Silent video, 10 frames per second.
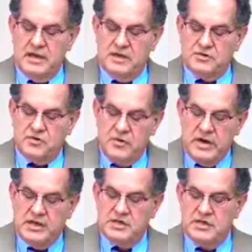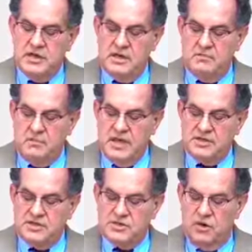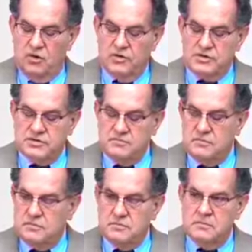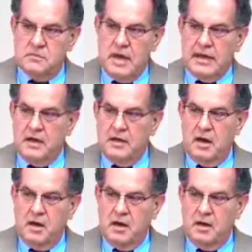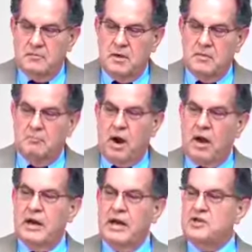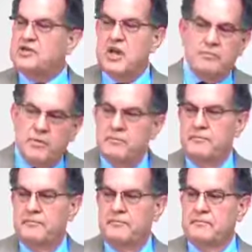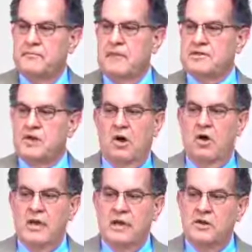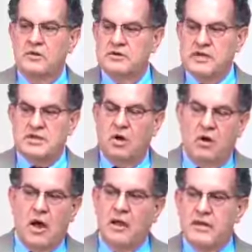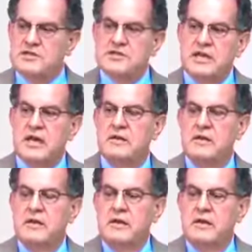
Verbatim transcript: They treat men's souls like a, a bargaining chip. That's all they do. That's all how they see it.